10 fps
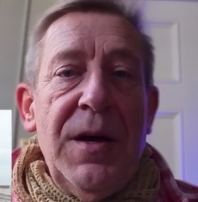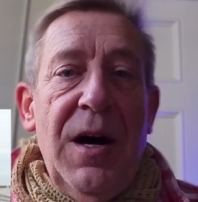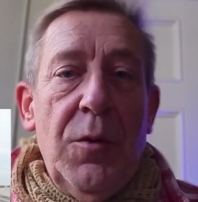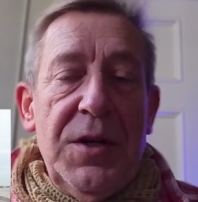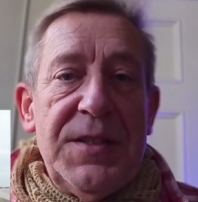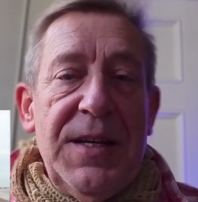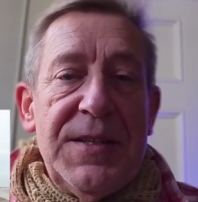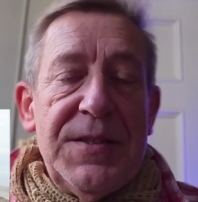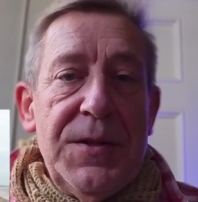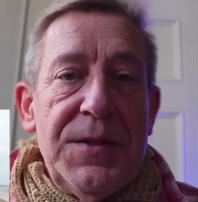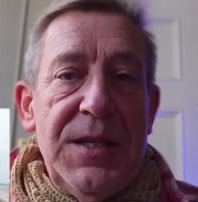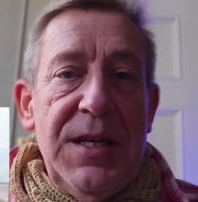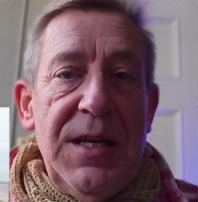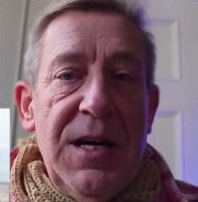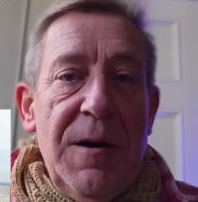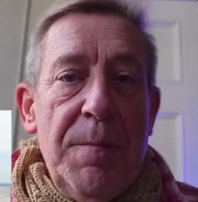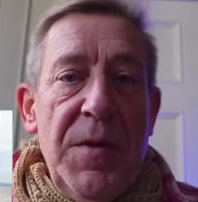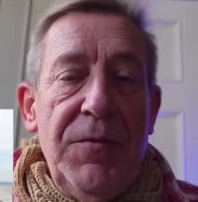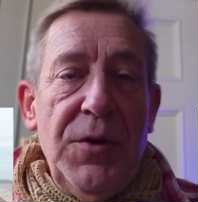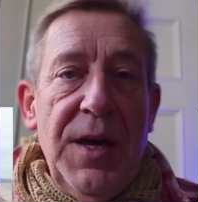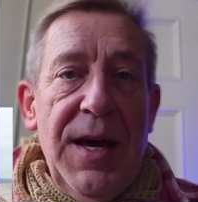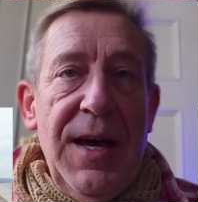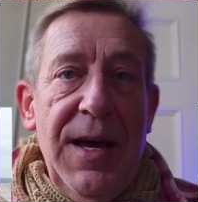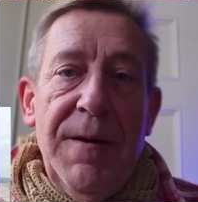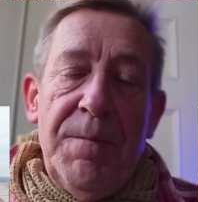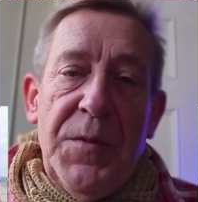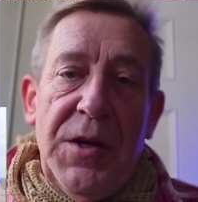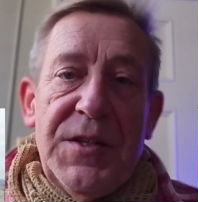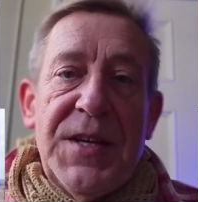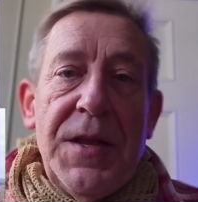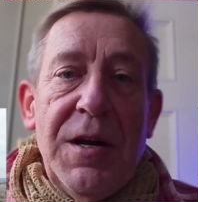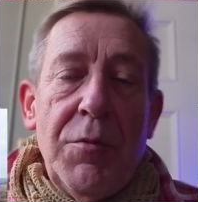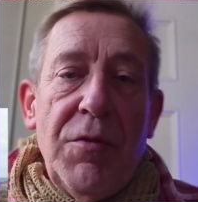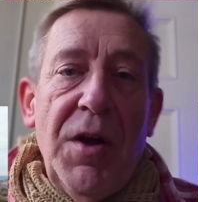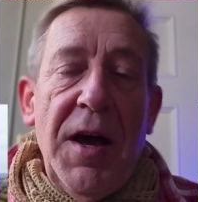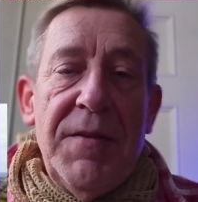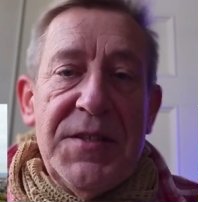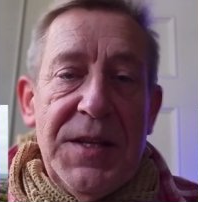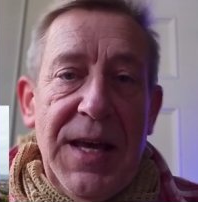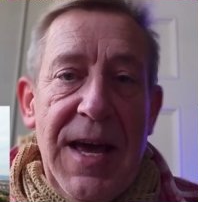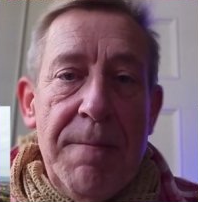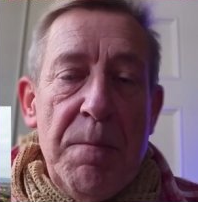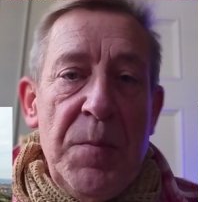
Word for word: I want to test that the um, if you get hit, you can set the number of lives in the game,